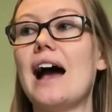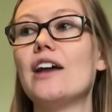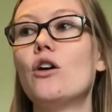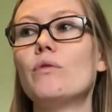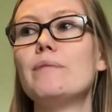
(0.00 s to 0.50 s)
I
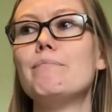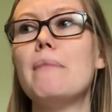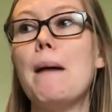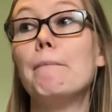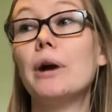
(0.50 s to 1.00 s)
don't
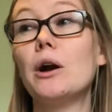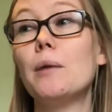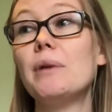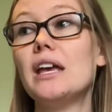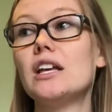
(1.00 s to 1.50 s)
remember
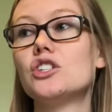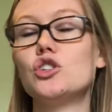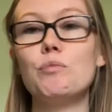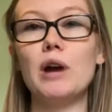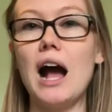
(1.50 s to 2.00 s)
being
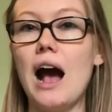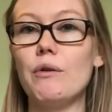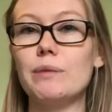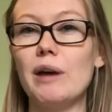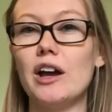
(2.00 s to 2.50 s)
super hot
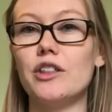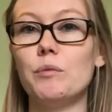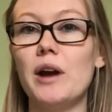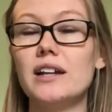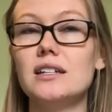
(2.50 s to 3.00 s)
with my other
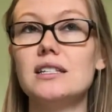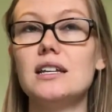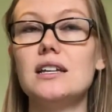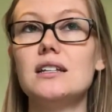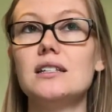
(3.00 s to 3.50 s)

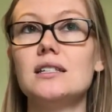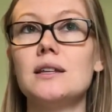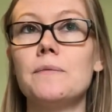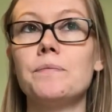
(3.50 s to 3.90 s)
pregnancies.